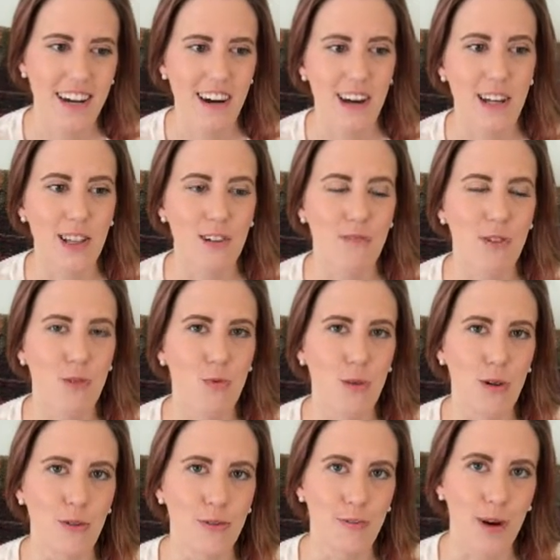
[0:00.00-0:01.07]
I live in
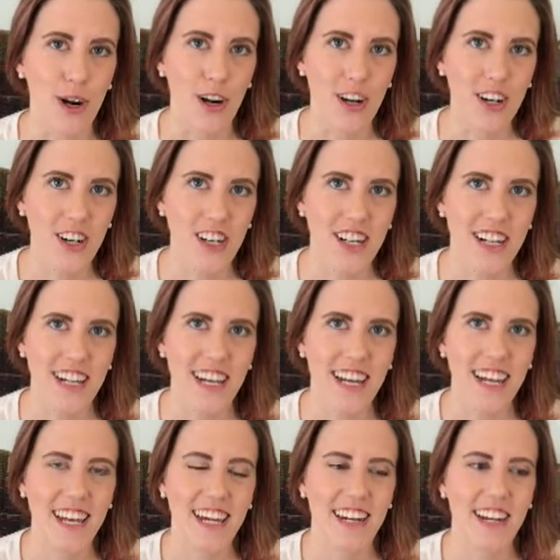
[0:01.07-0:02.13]
Wildomar,
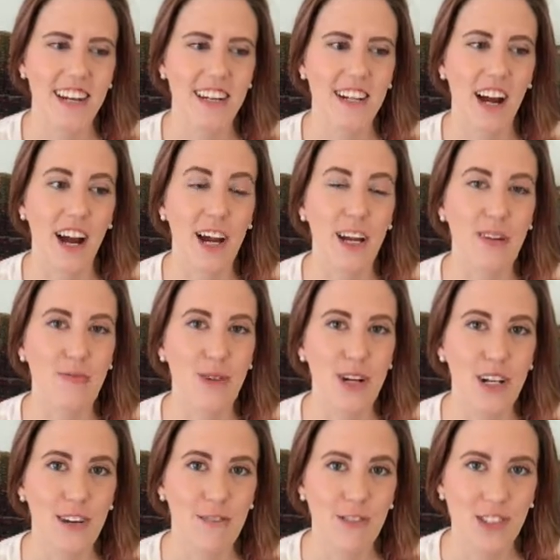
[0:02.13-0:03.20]
and I am
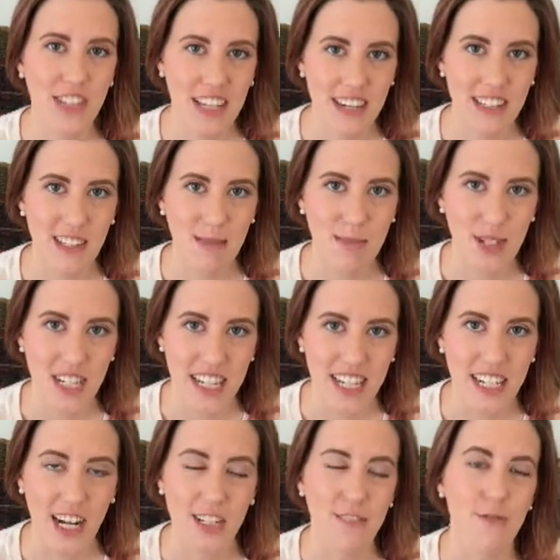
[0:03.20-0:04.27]
running for state assembly
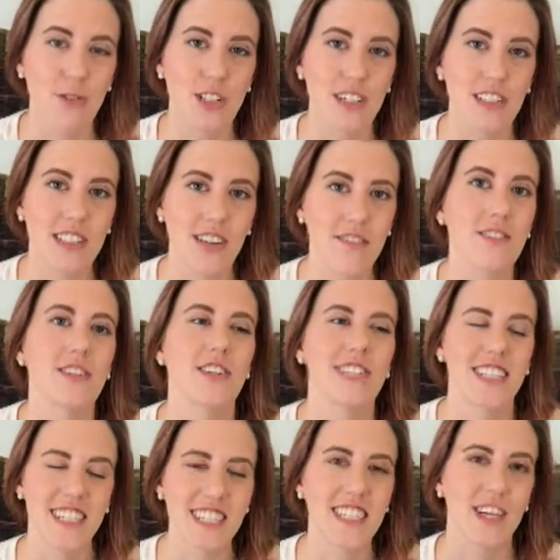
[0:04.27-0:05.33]
in California's
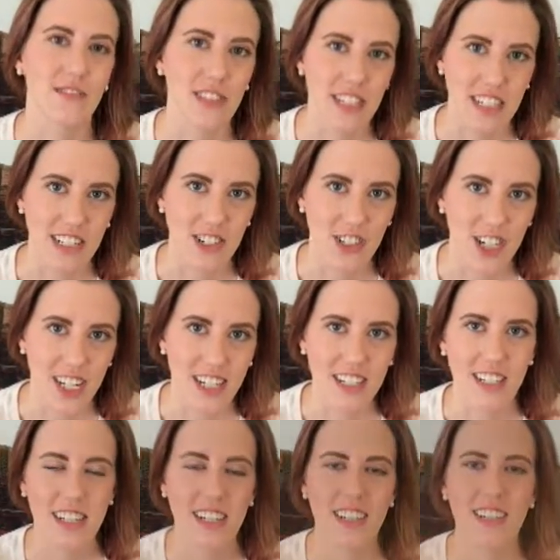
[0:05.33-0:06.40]
67th district.
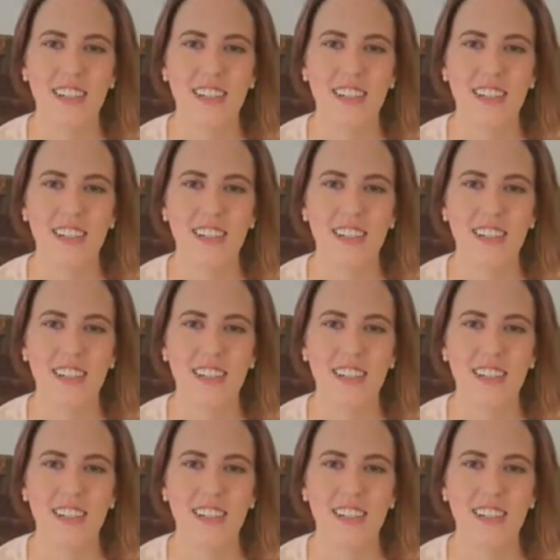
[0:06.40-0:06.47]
